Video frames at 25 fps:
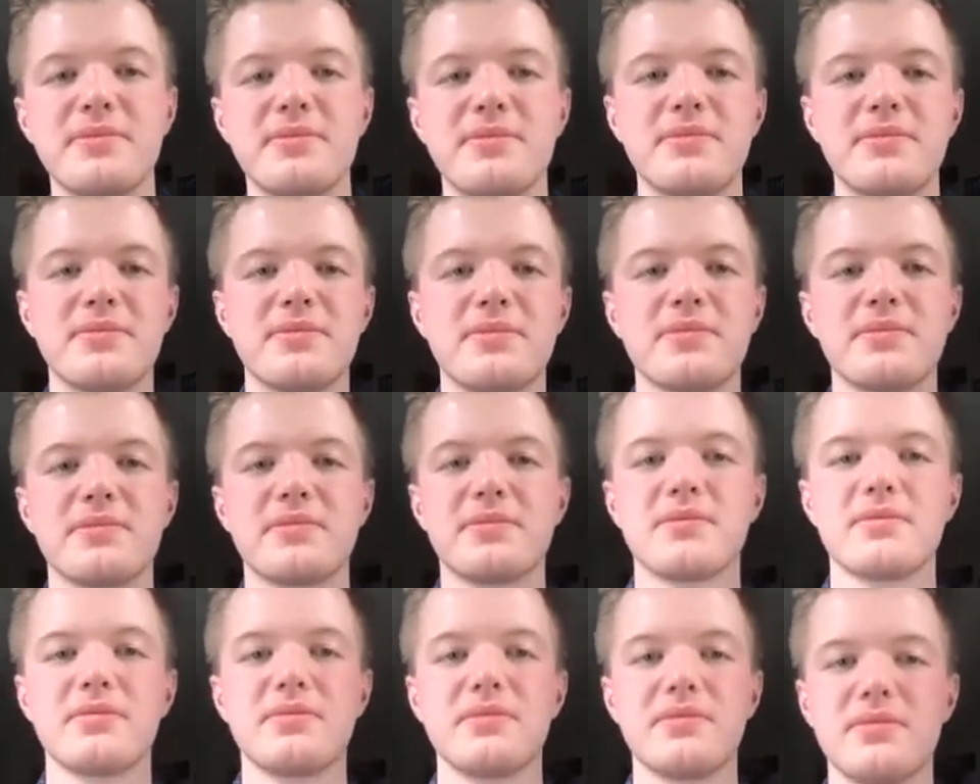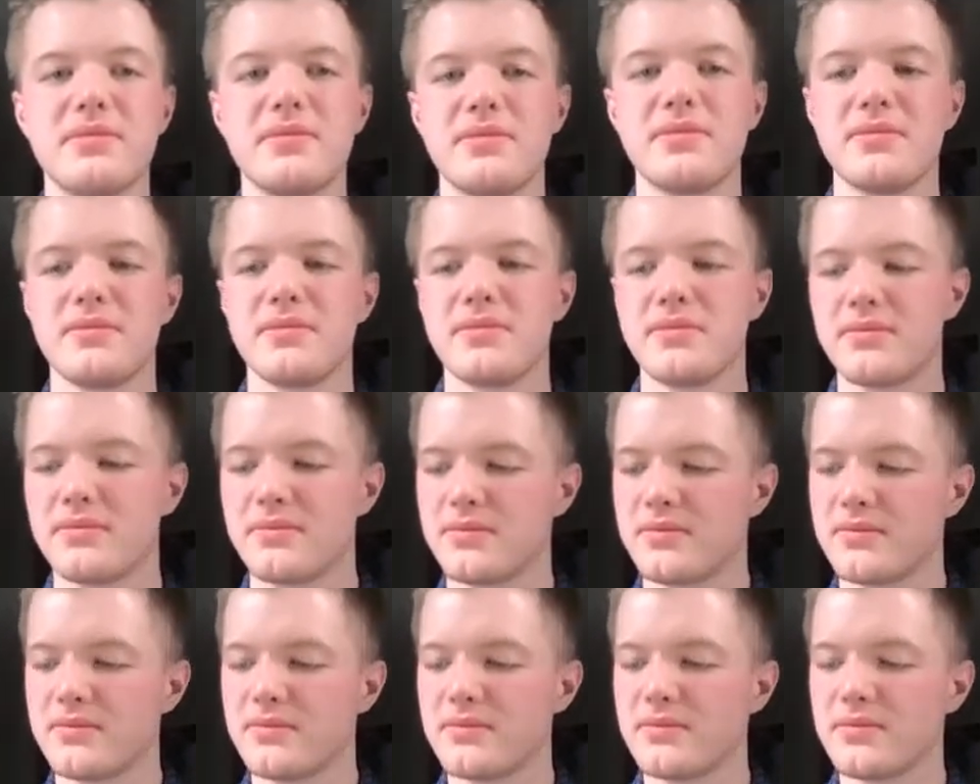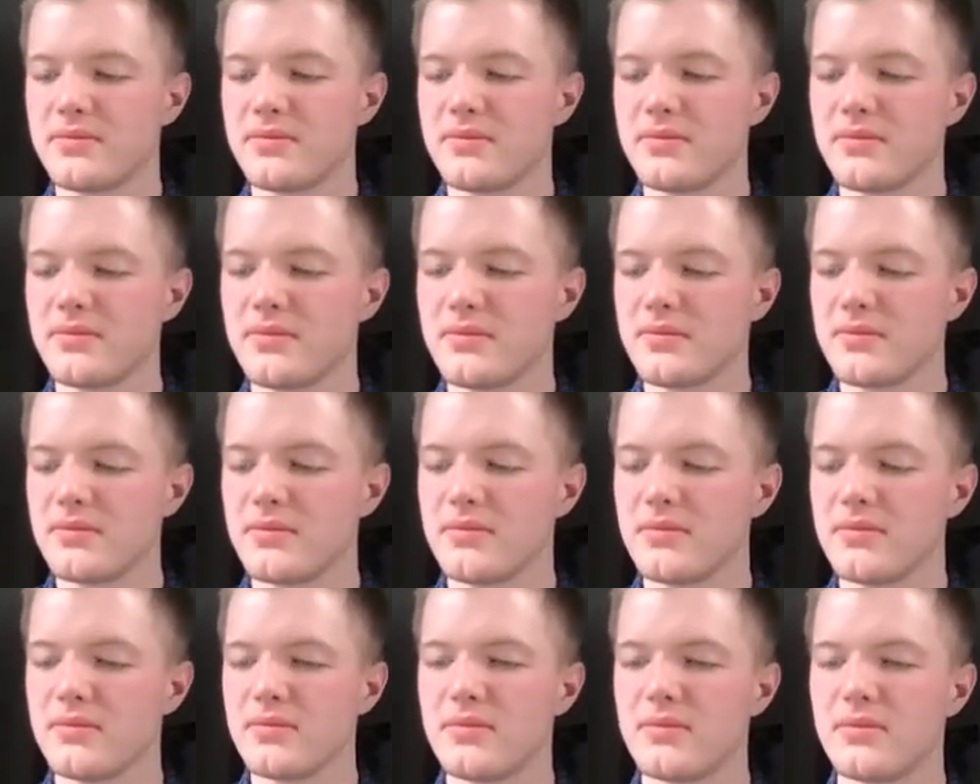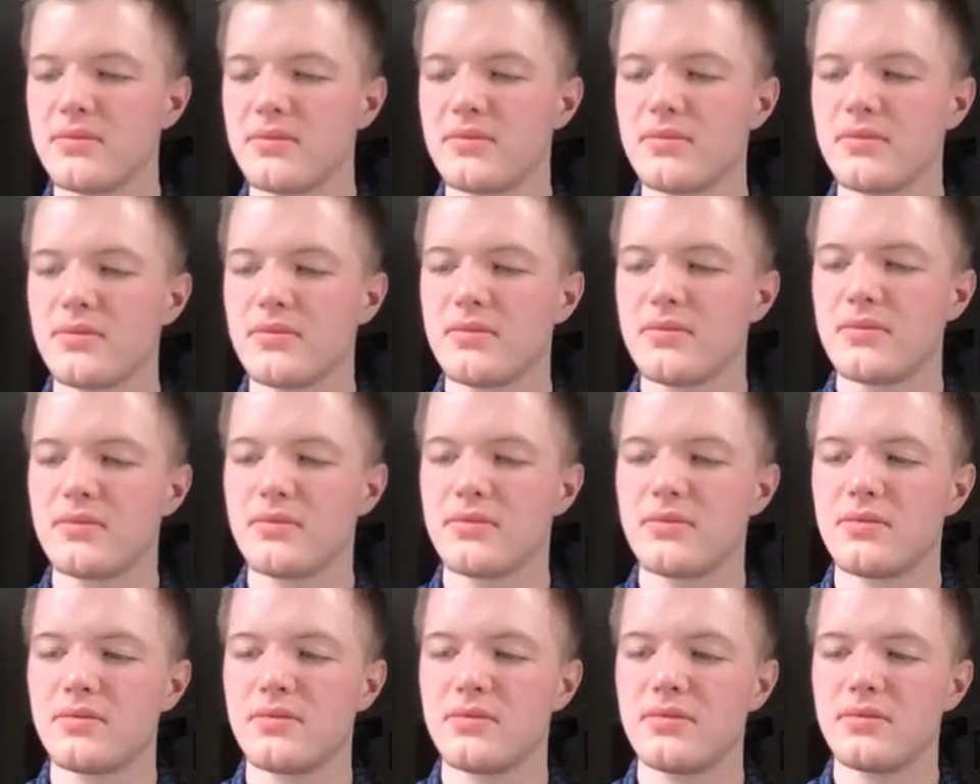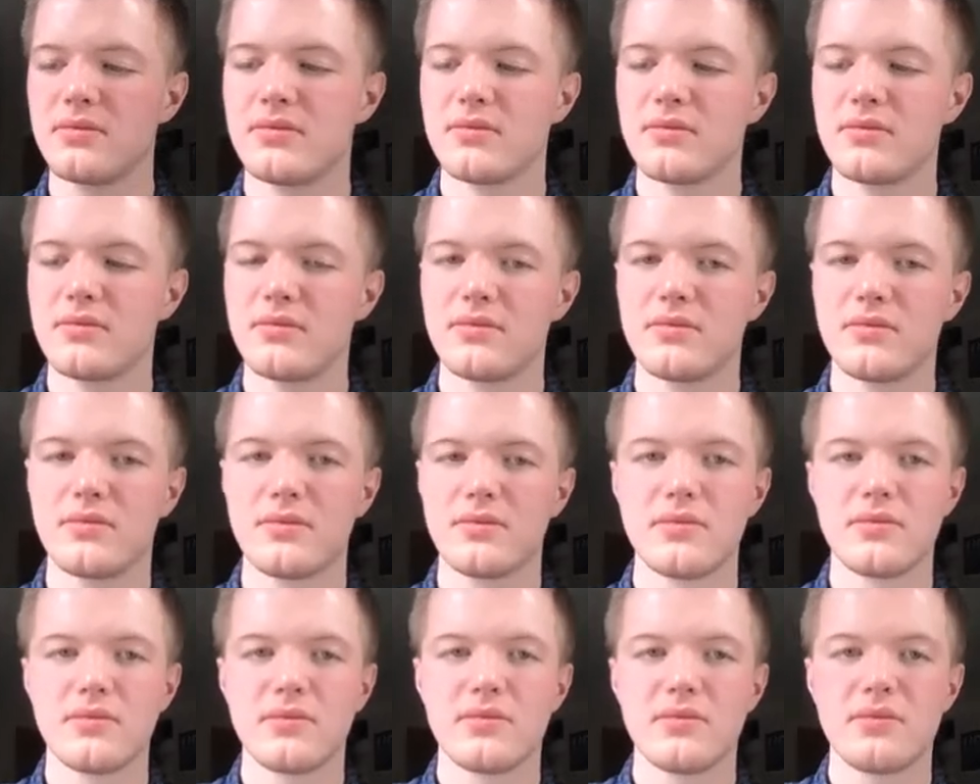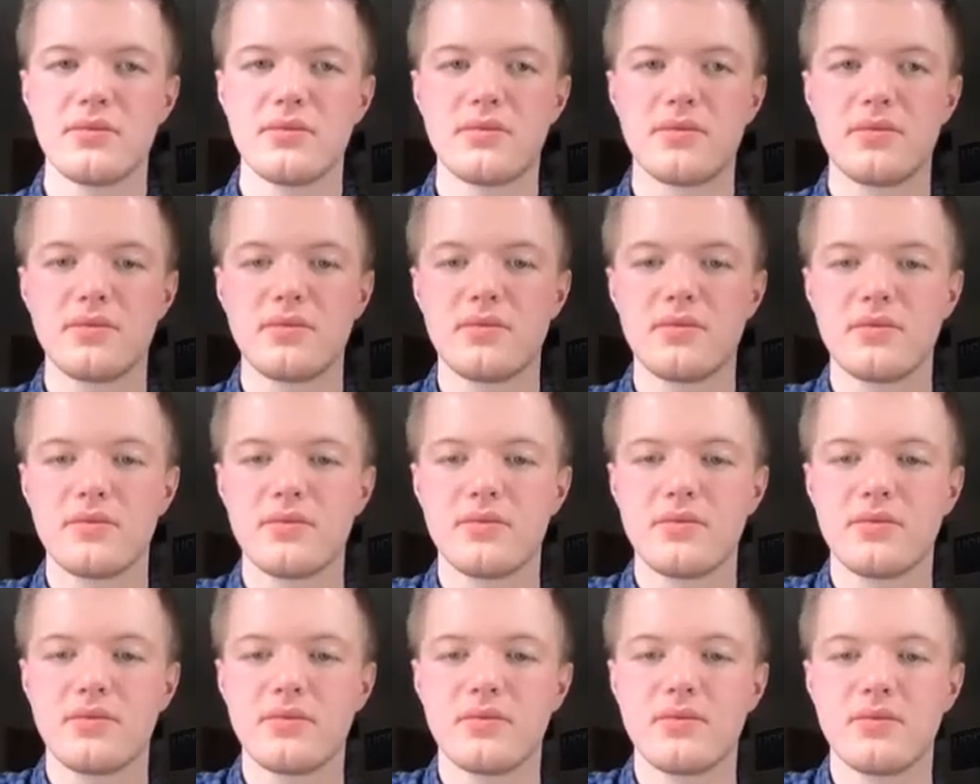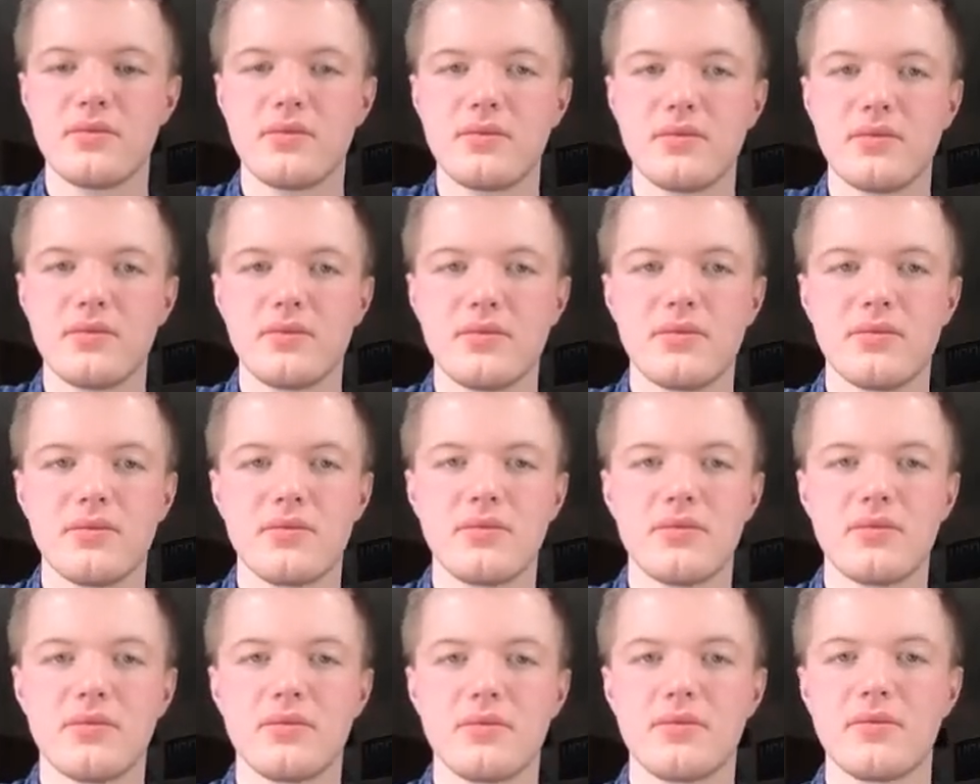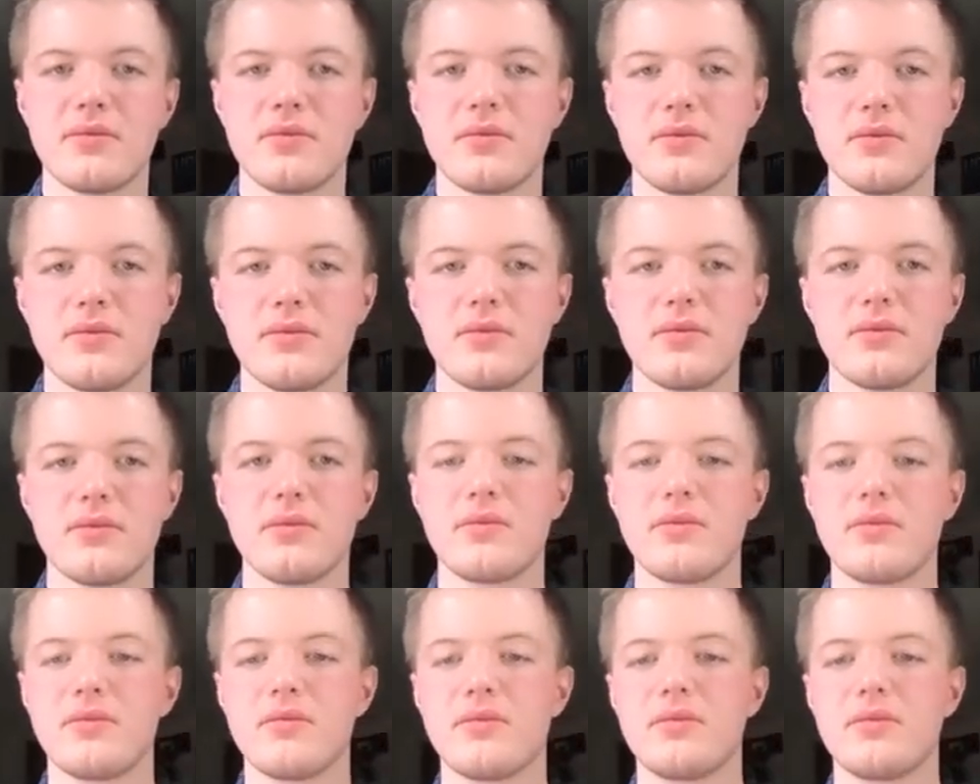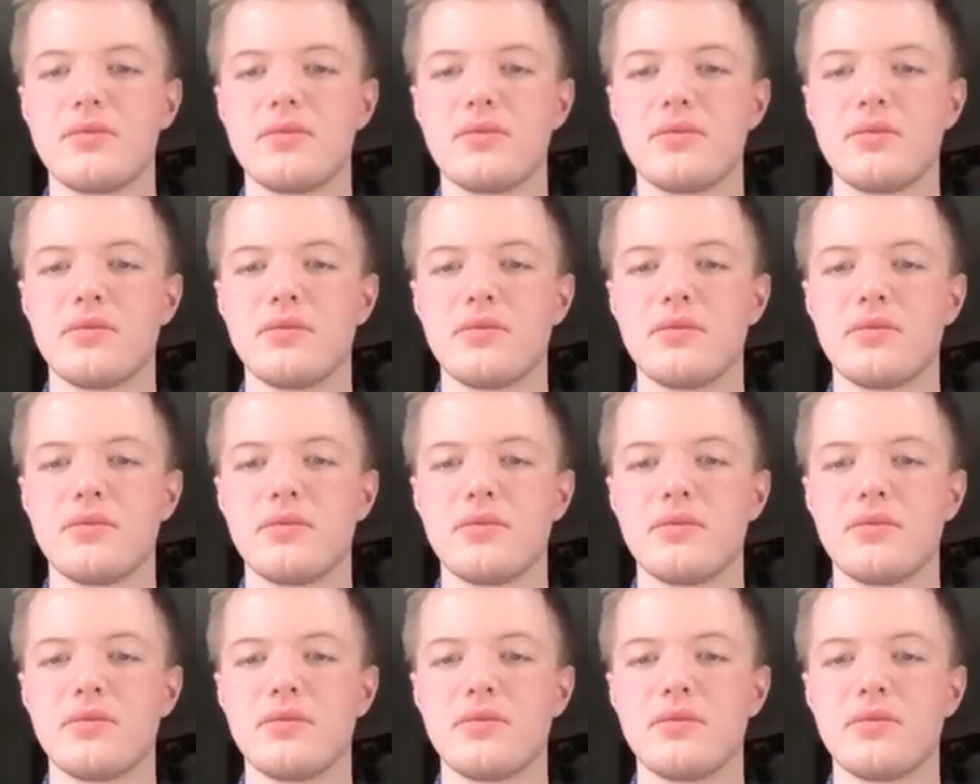This person isn't speaking.